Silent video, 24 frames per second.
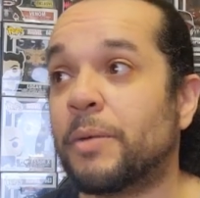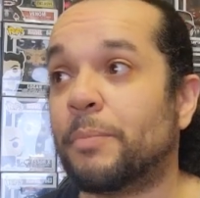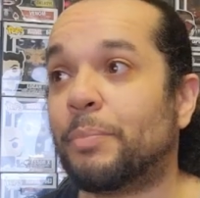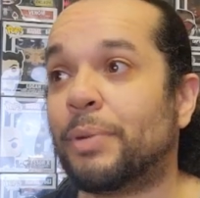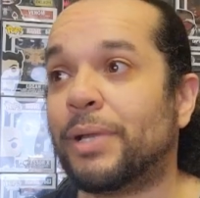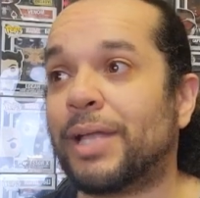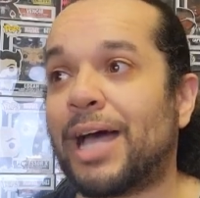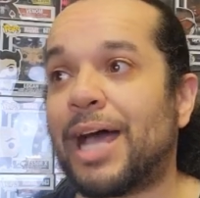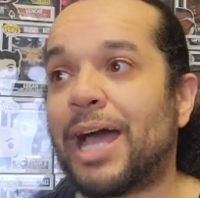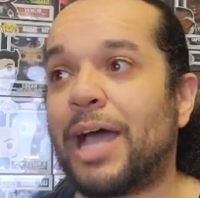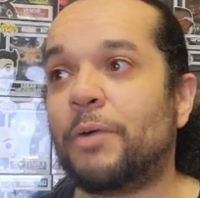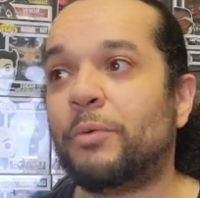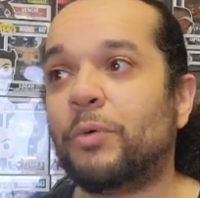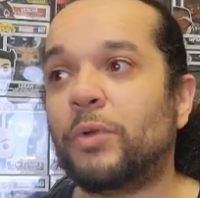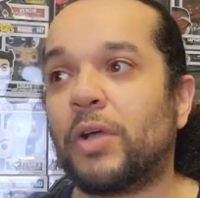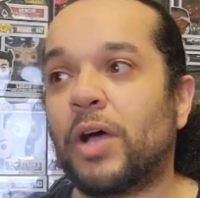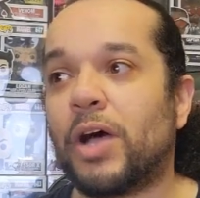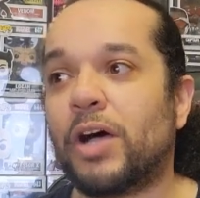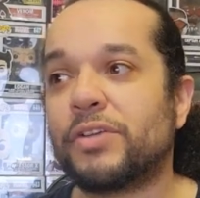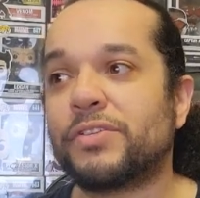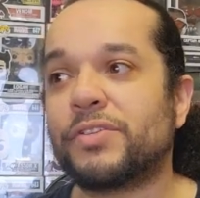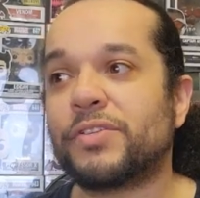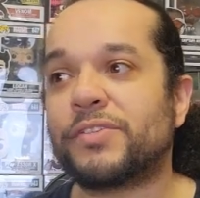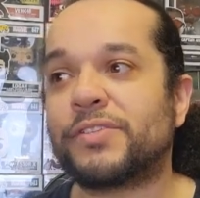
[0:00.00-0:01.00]
But I will
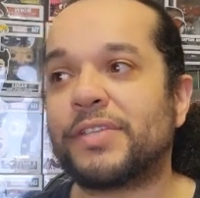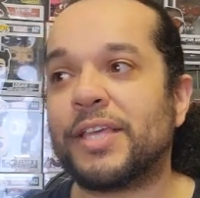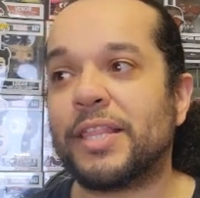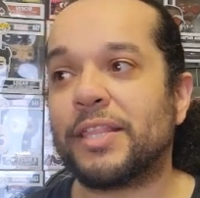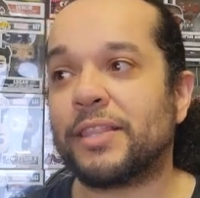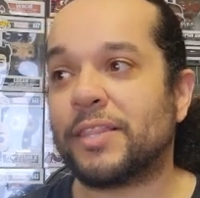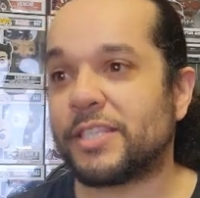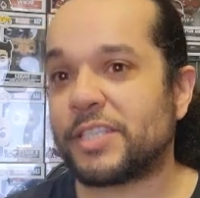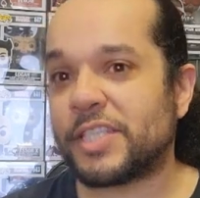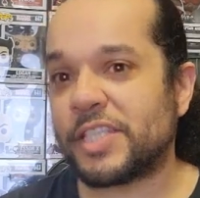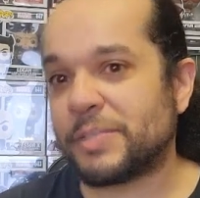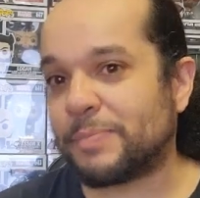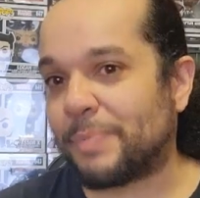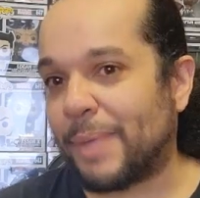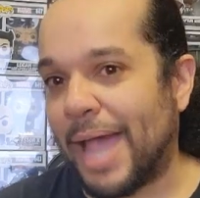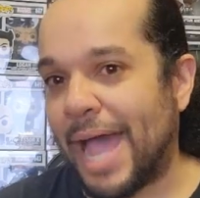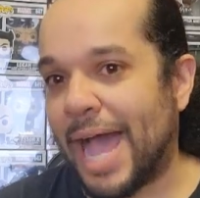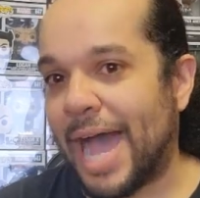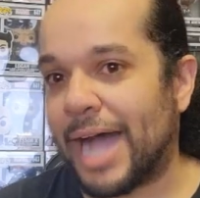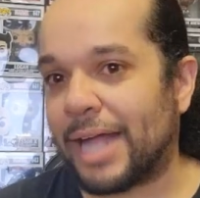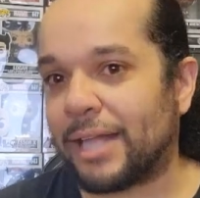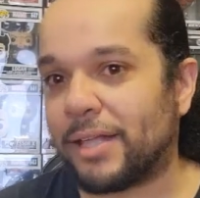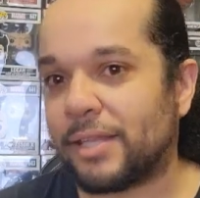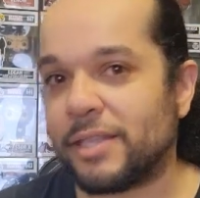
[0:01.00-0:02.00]
also say that this is
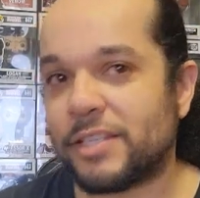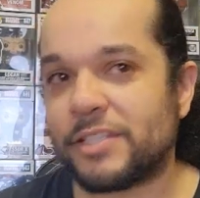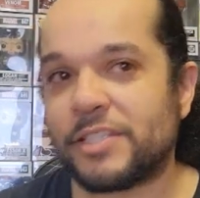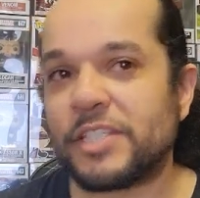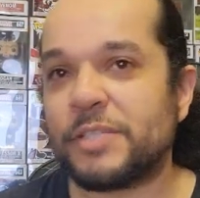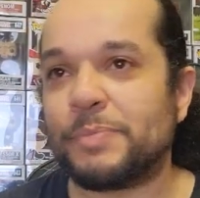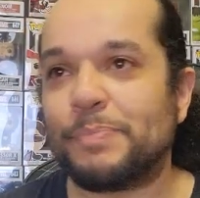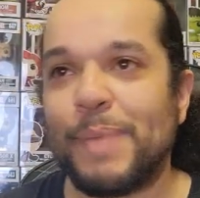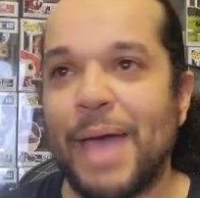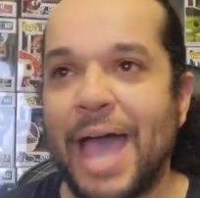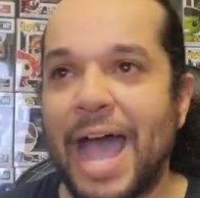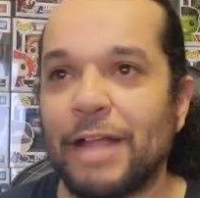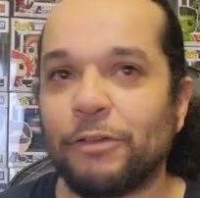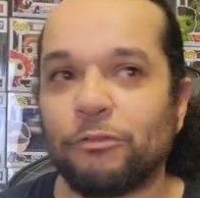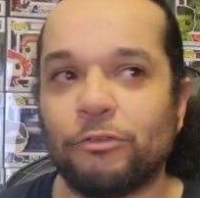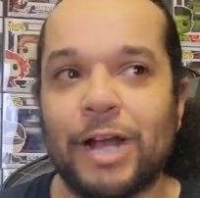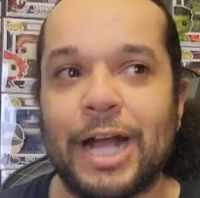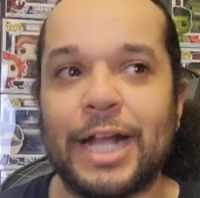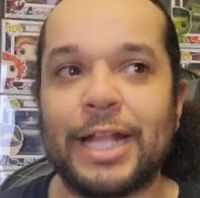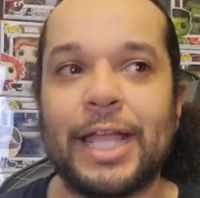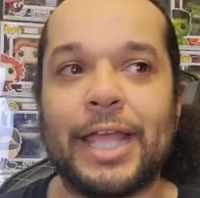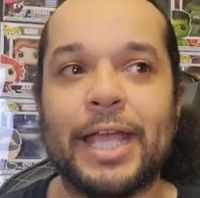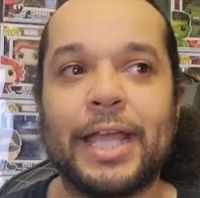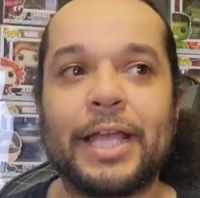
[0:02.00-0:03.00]
bad. This is bad
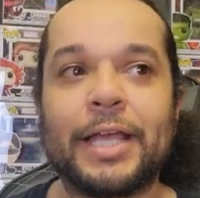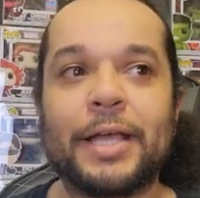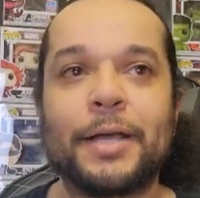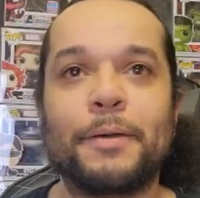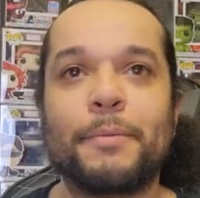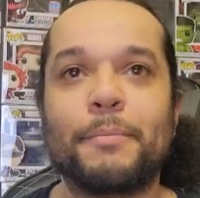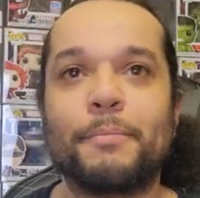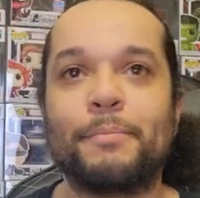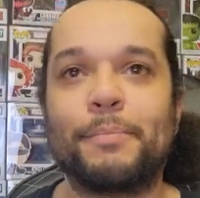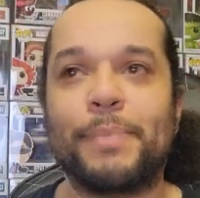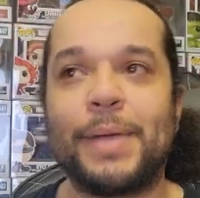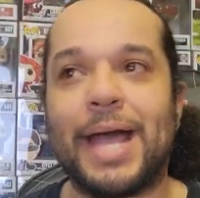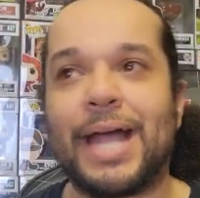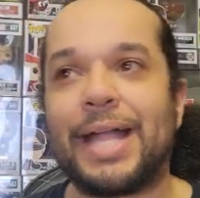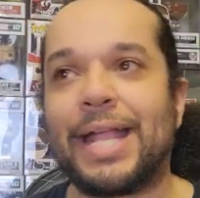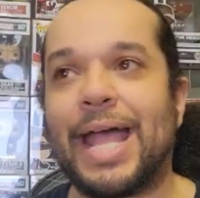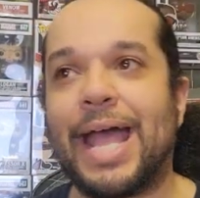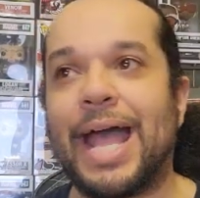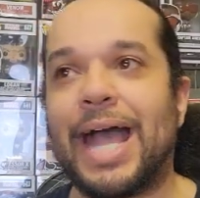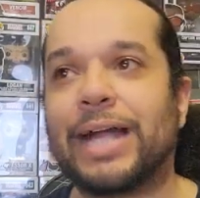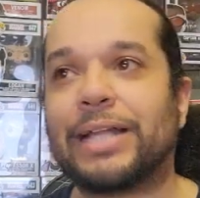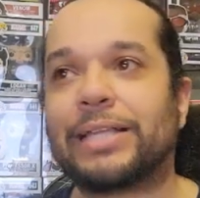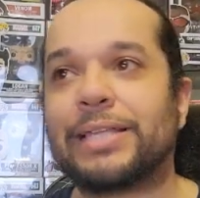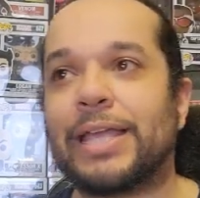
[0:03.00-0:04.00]
writing, bad
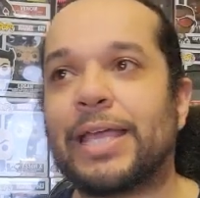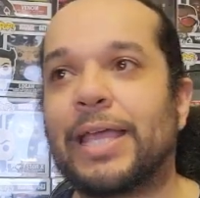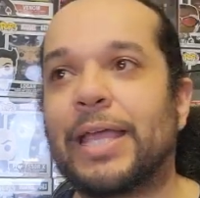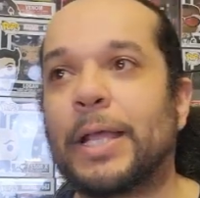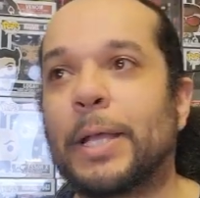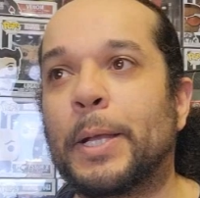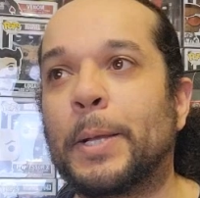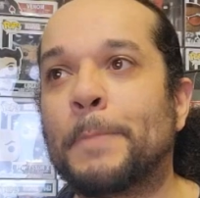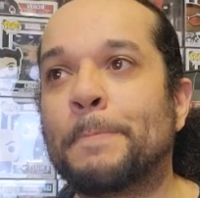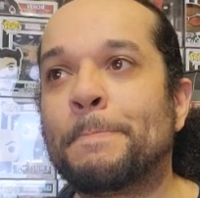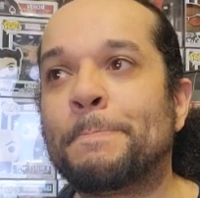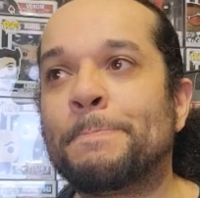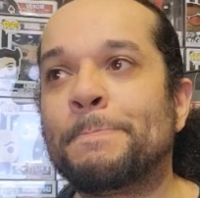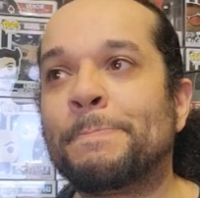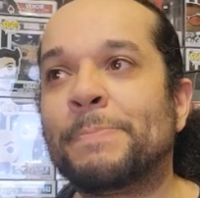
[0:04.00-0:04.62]
acting.